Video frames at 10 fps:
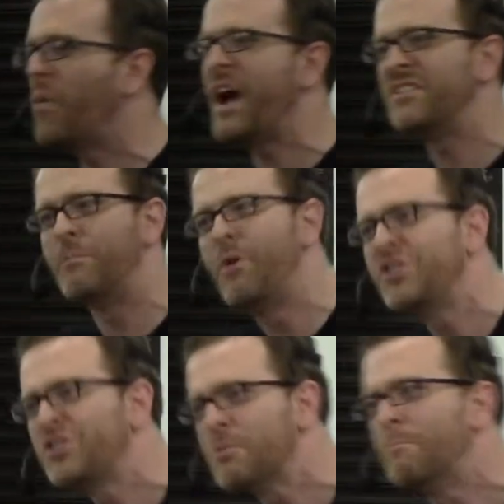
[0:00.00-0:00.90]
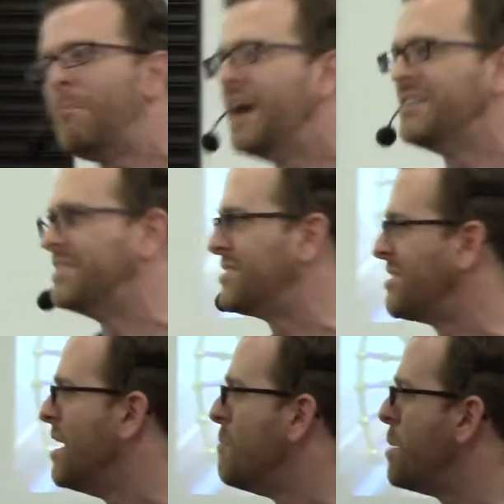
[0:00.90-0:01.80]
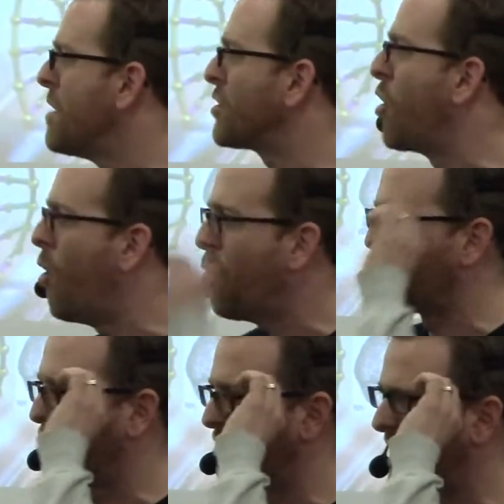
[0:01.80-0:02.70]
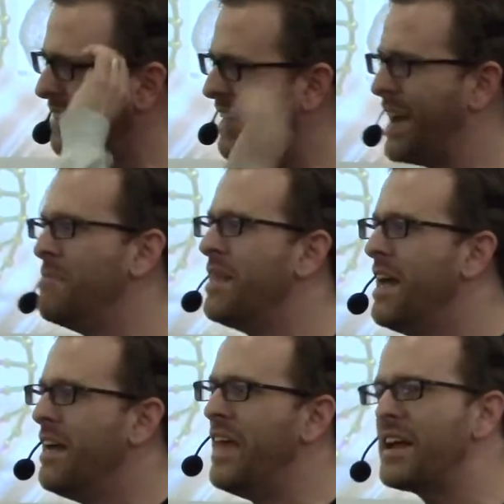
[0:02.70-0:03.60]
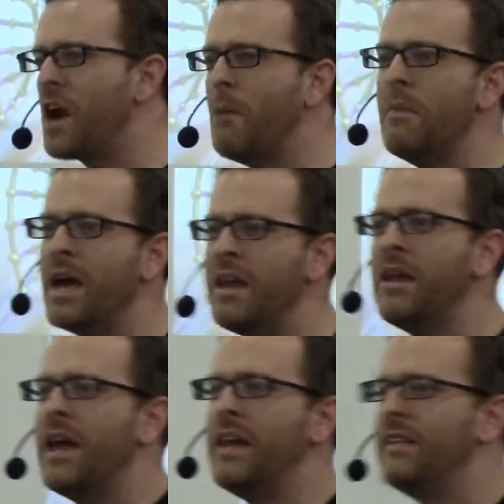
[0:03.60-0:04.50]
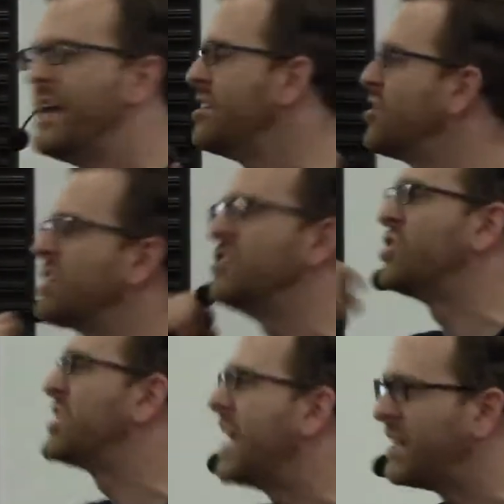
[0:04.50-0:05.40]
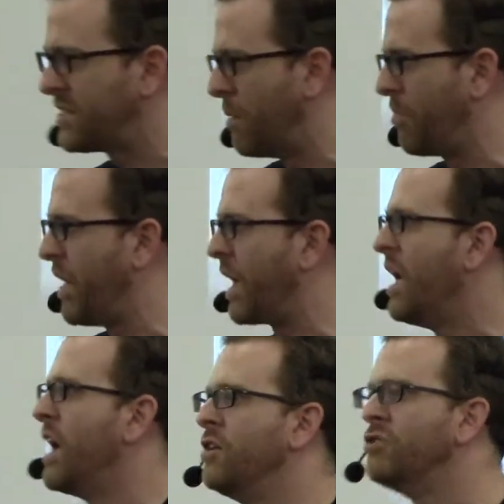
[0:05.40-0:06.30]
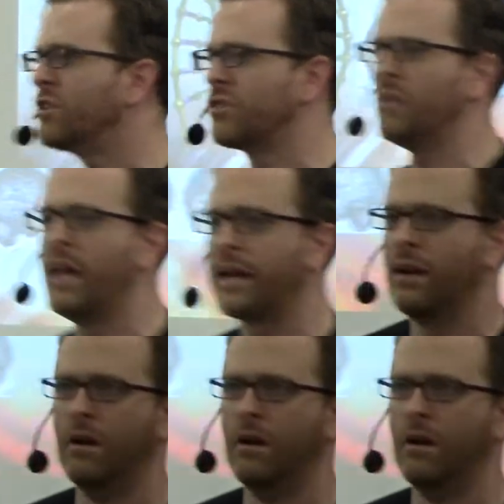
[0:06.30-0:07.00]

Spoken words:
a way to push your buttons. Maybe you have a coworker like that. They come in and they just can just say something, and you just are like,